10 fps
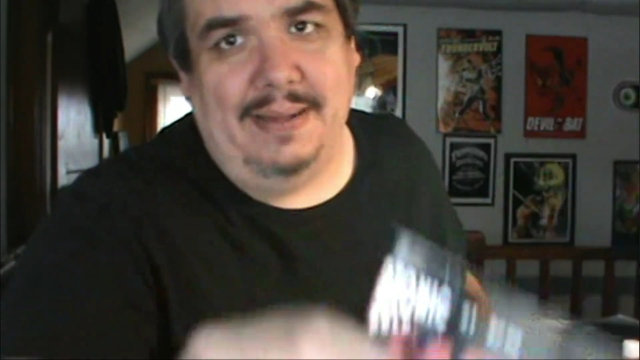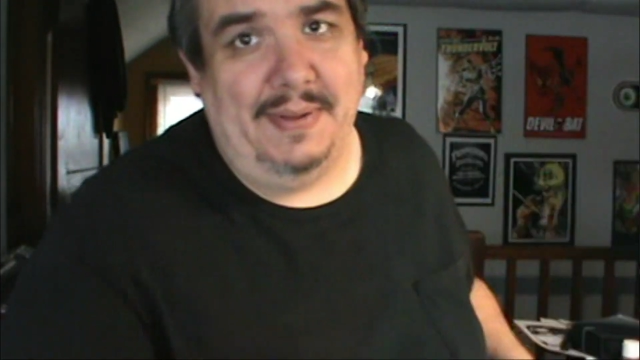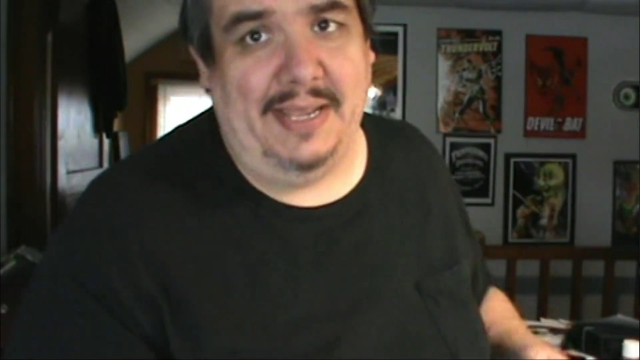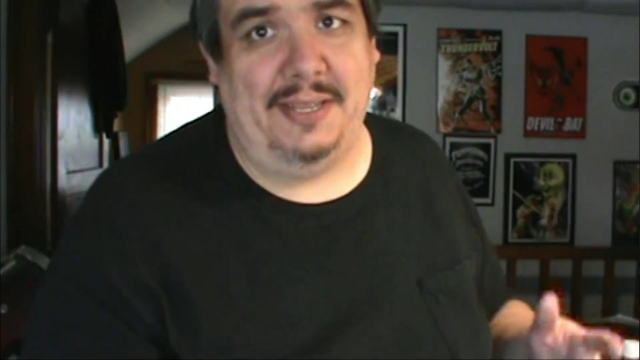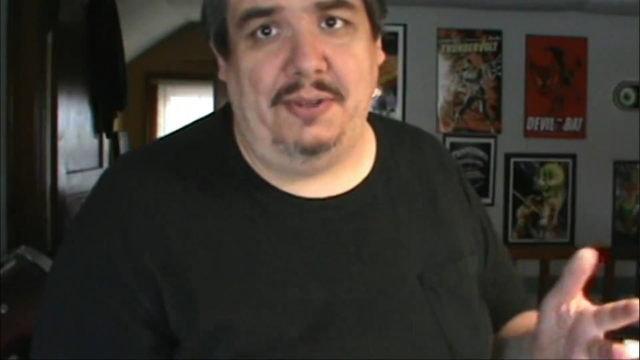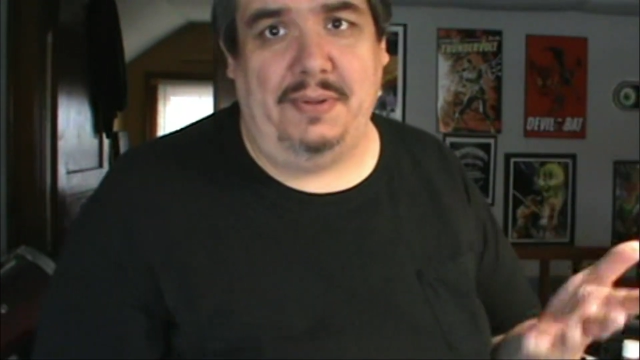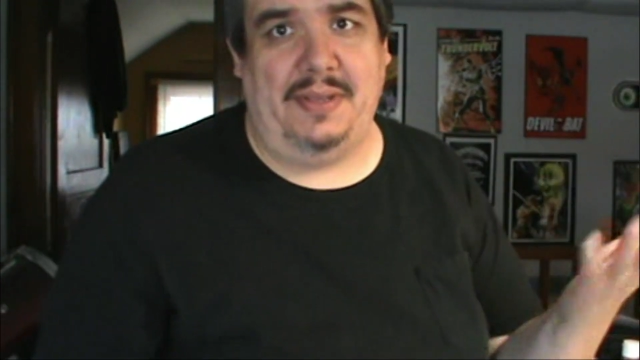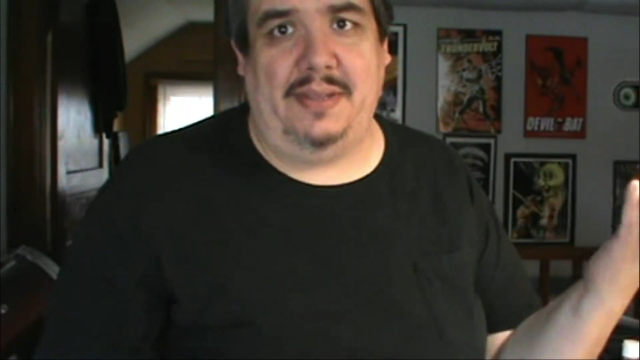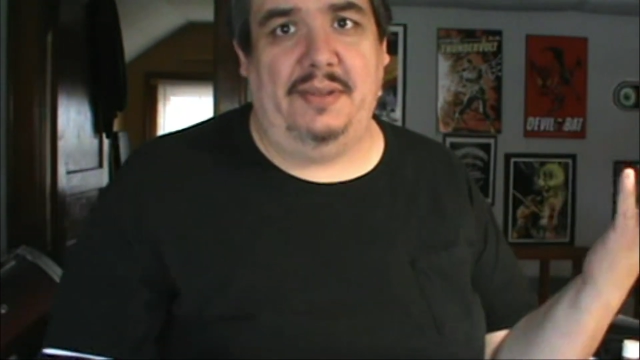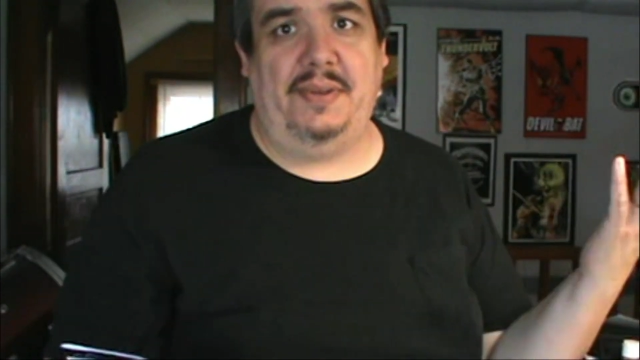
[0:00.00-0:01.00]
mean, you
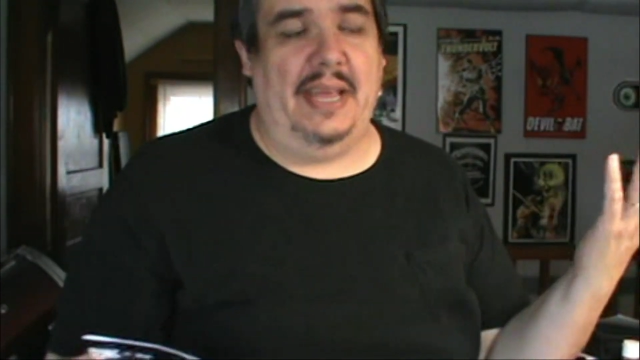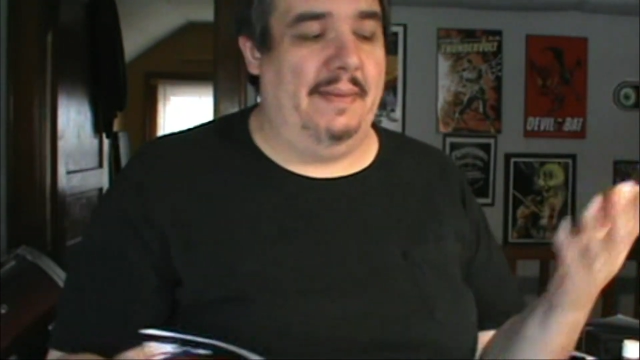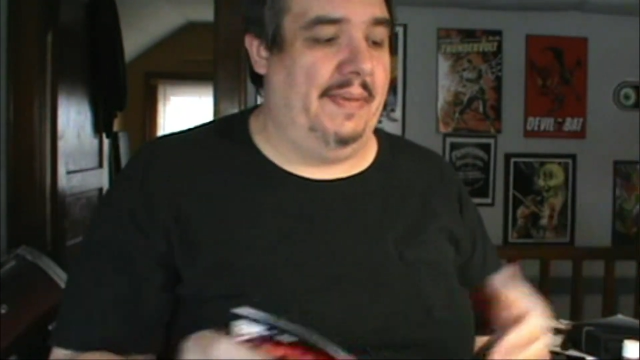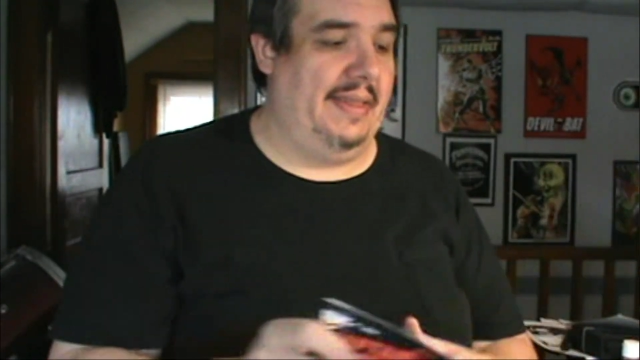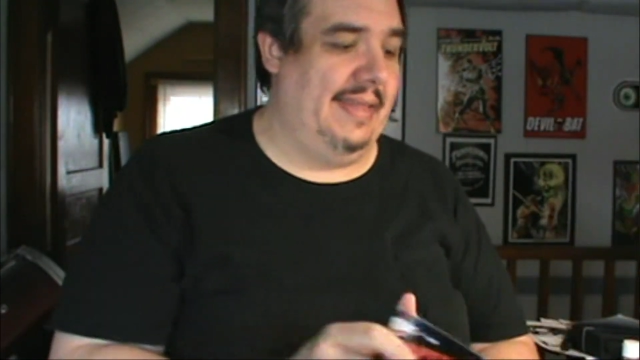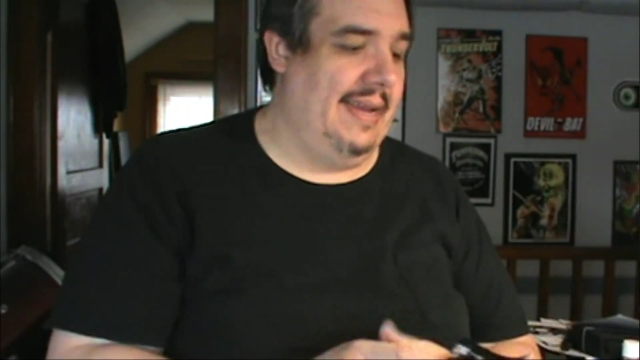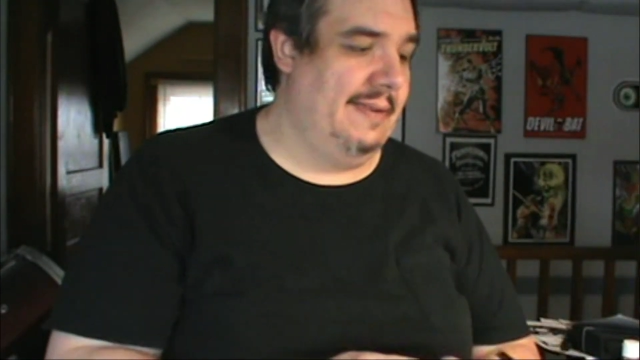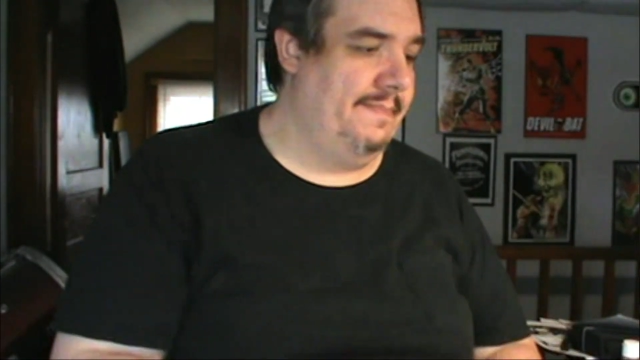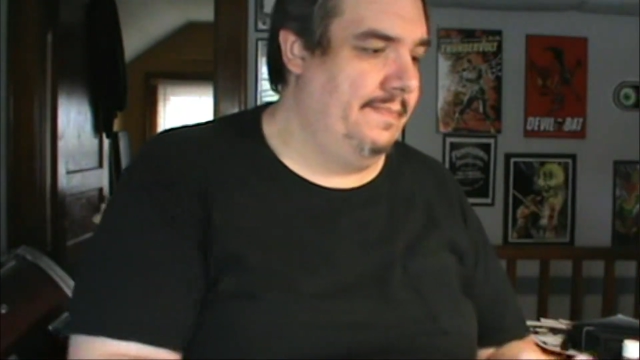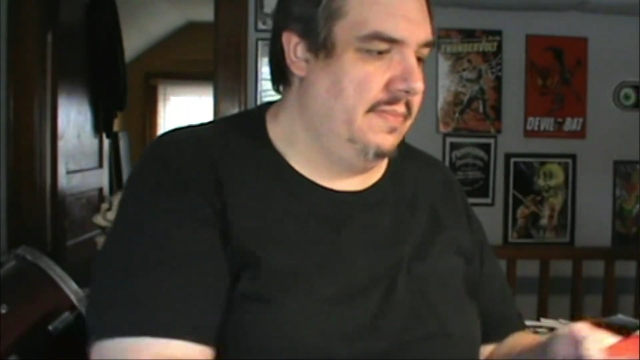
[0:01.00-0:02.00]
can't beat that.
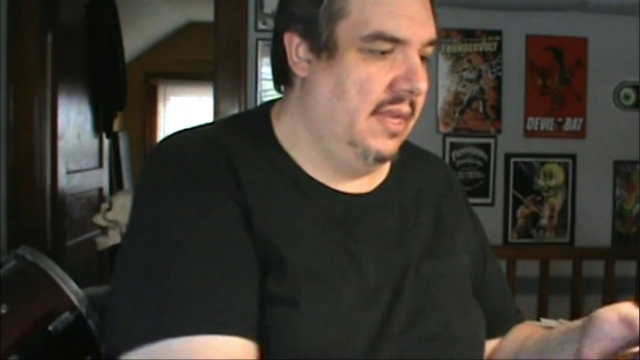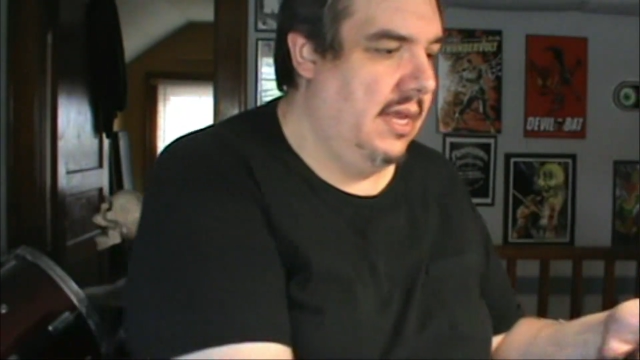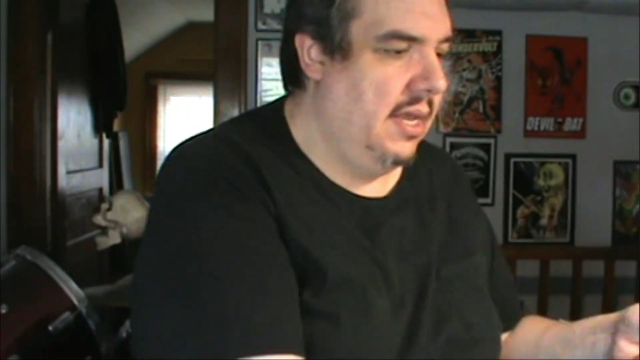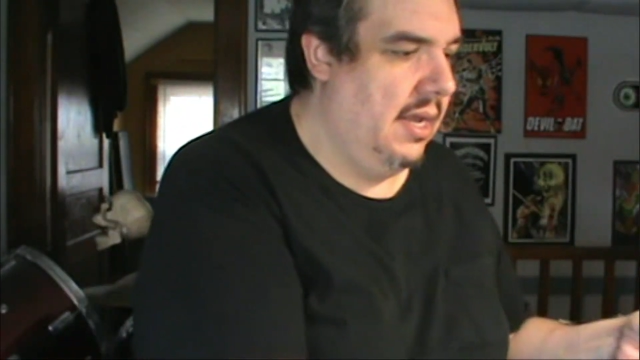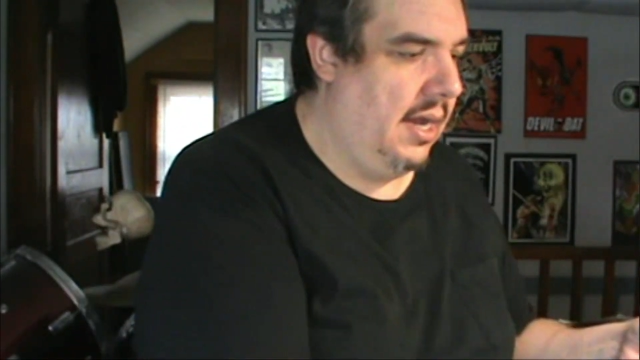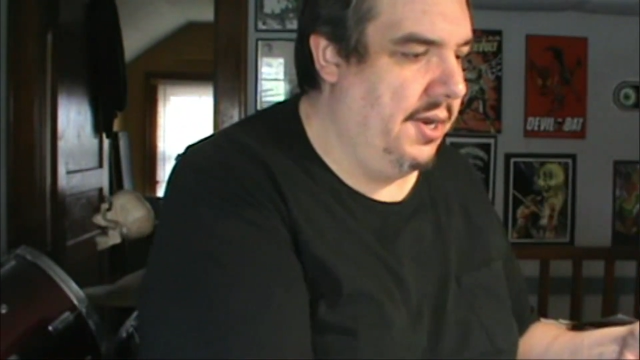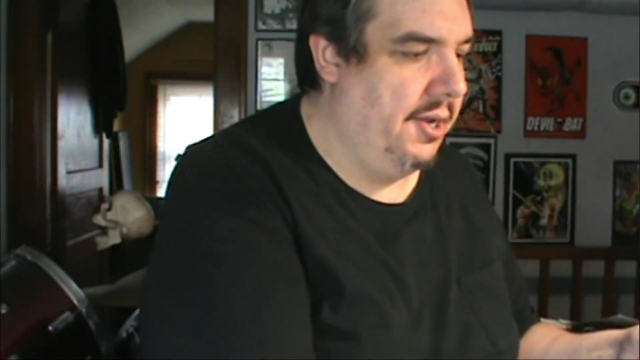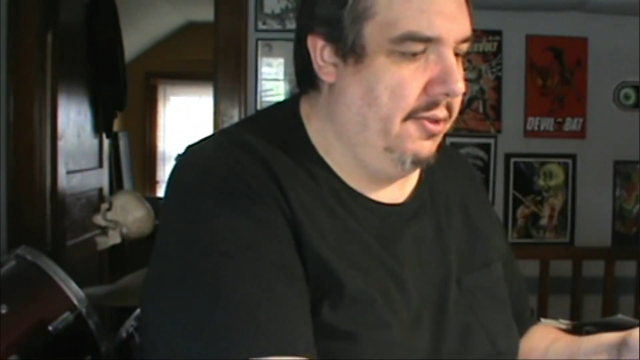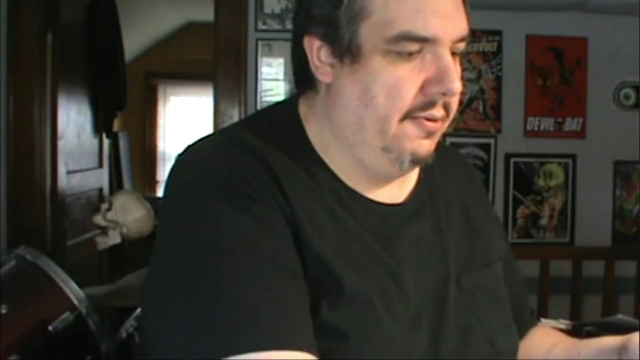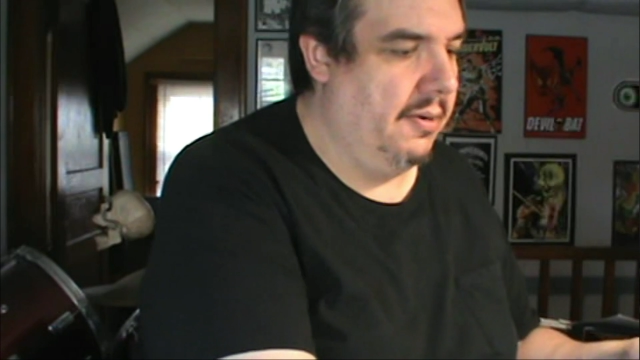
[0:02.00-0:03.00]

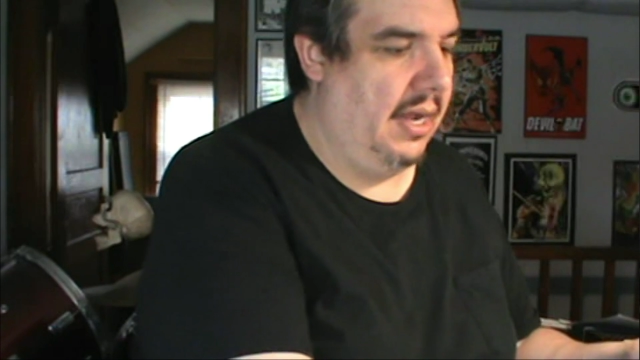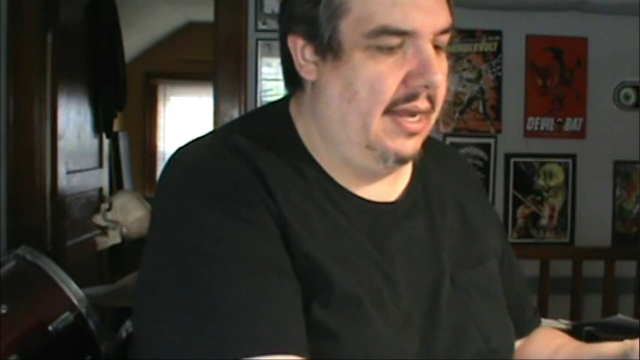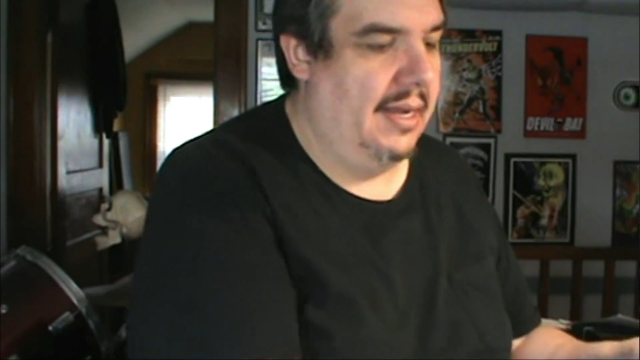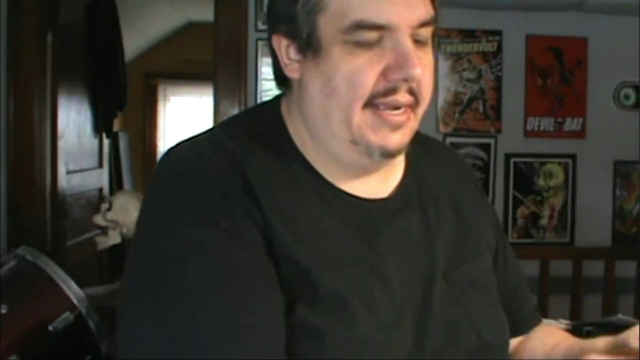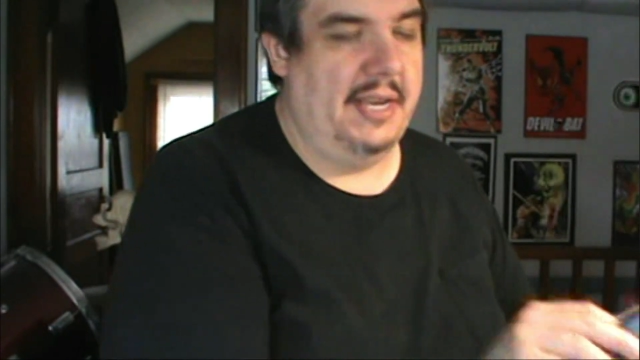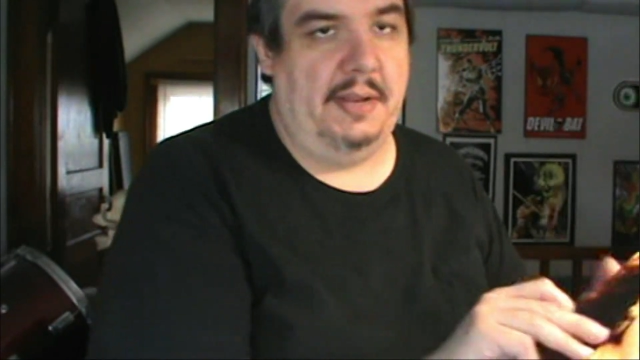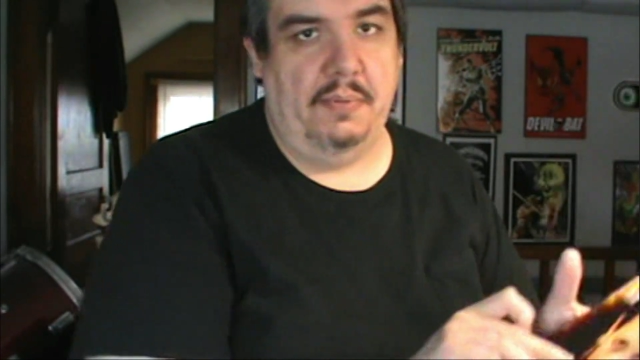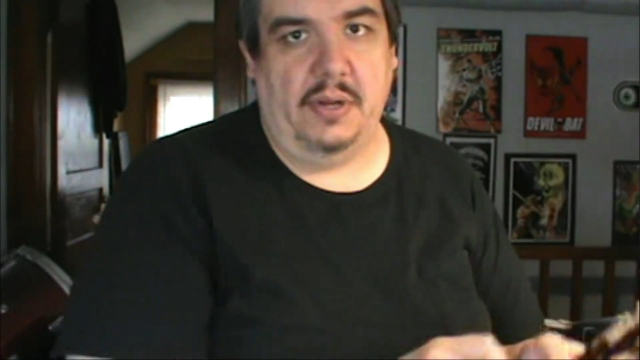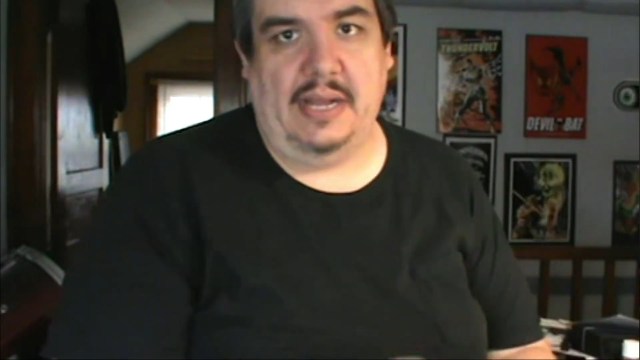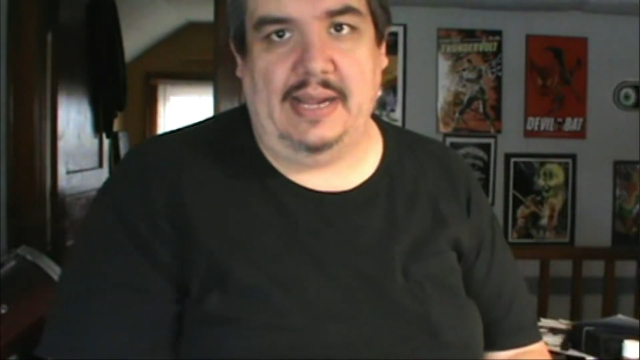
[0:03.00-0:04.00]
Another indie
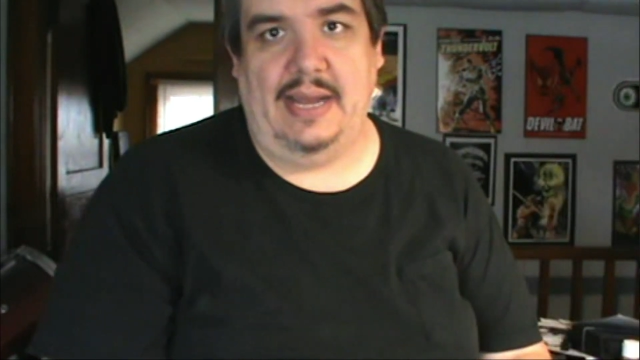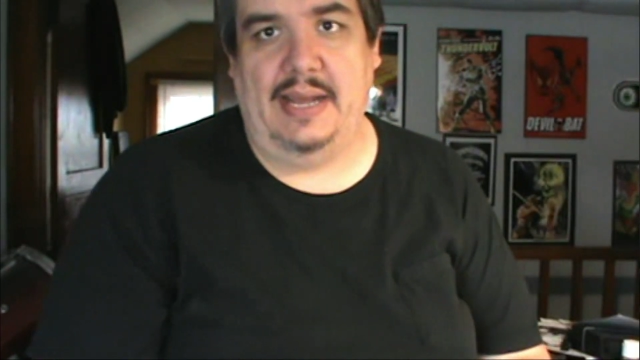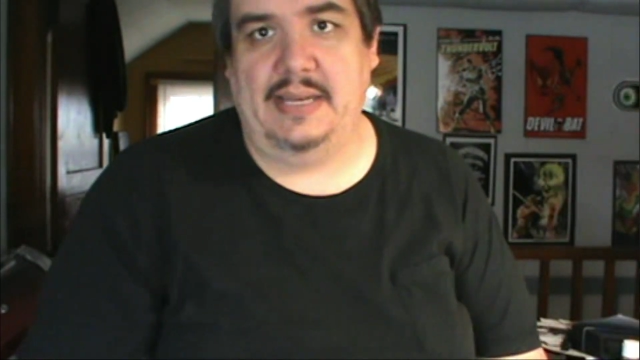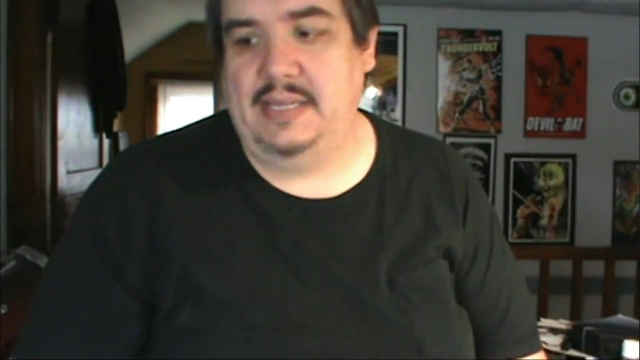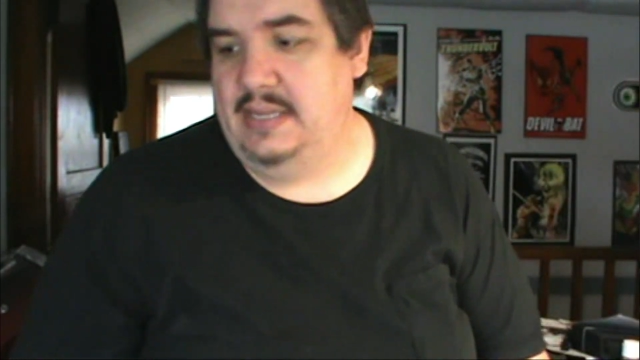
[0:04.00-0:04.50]
book I got,